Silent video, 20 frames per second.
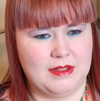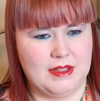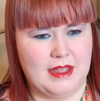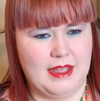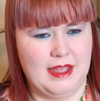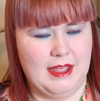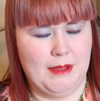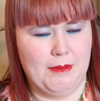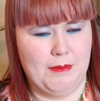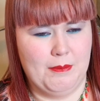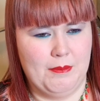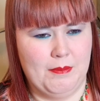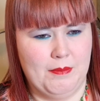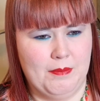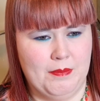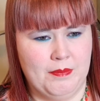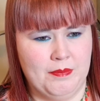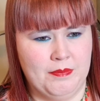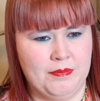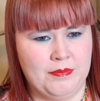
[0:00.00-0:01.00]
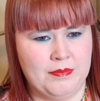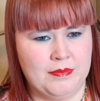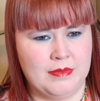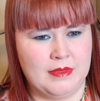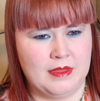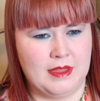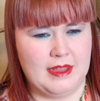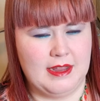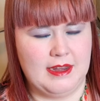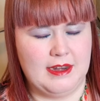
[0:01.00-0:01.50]
in
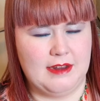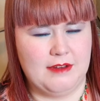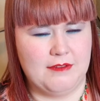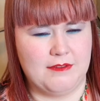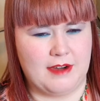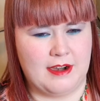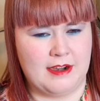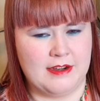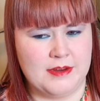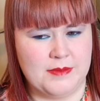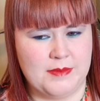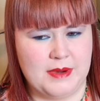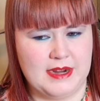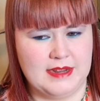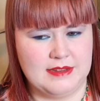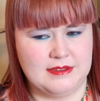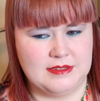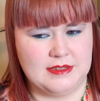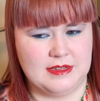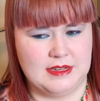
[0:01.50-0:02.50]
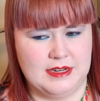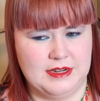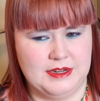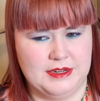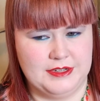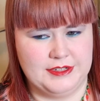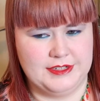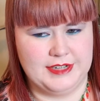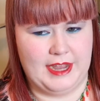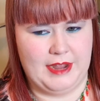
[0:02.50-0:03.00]
invertebrates
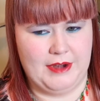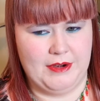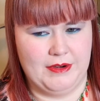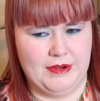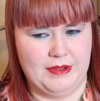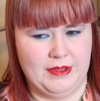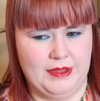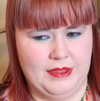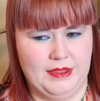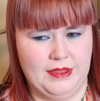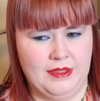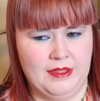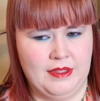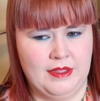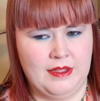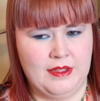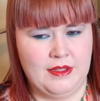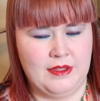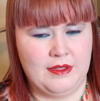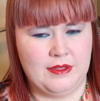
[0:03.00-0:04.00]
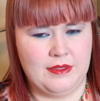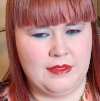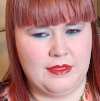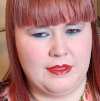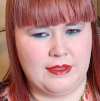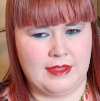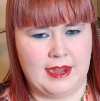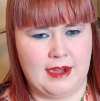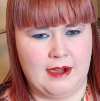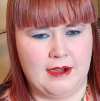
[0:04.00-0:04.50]
in general, the
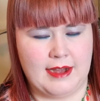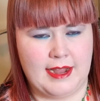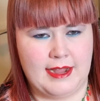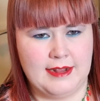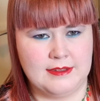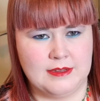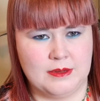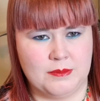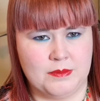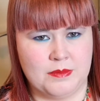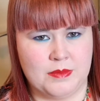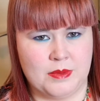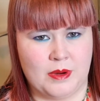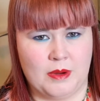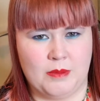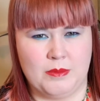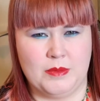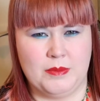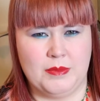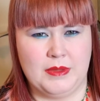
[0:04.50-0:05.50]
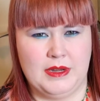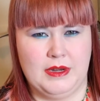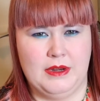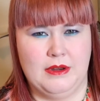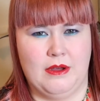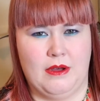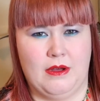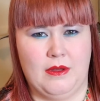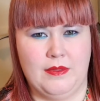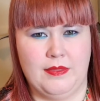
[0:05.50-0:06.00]
care guides are probably
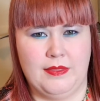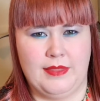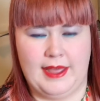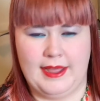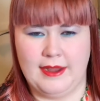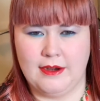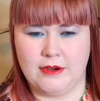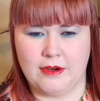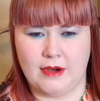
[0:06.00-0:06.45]
not that